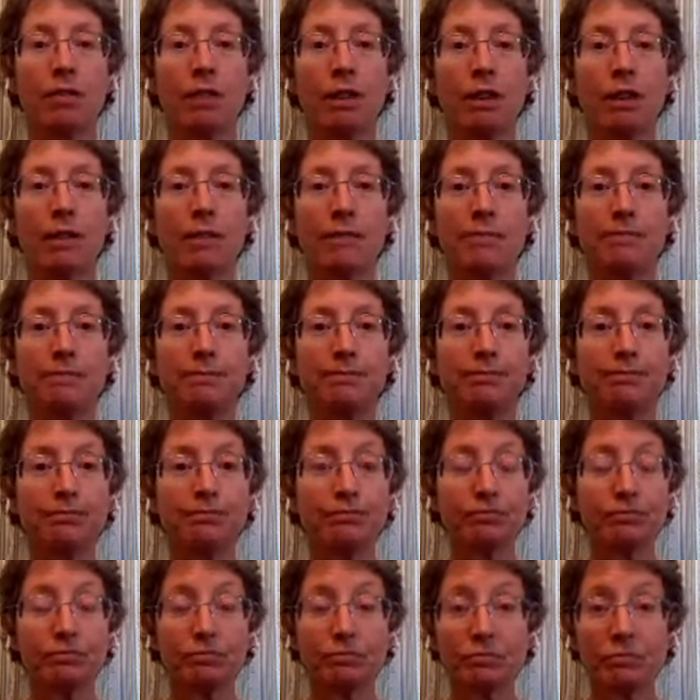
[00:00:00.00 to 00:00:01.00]
um,
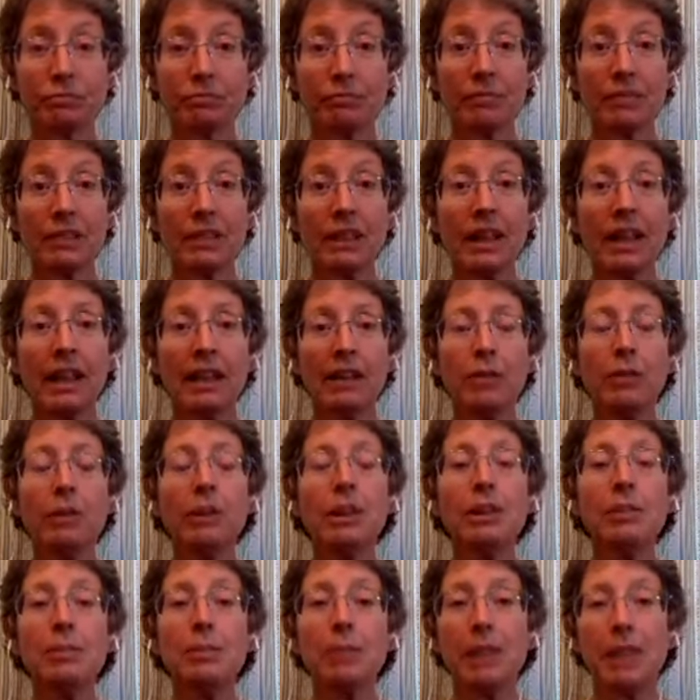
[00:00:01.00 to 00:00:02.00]
had a
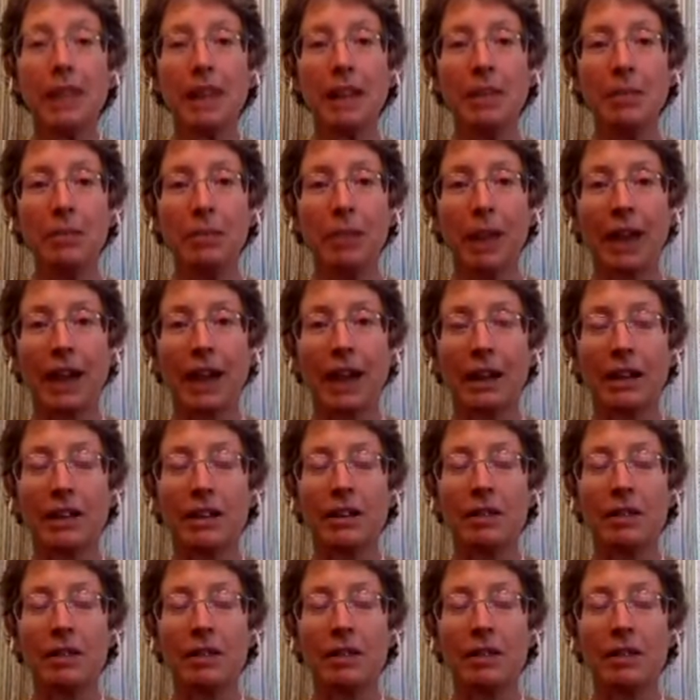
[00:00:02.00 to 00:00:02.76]
really big impact,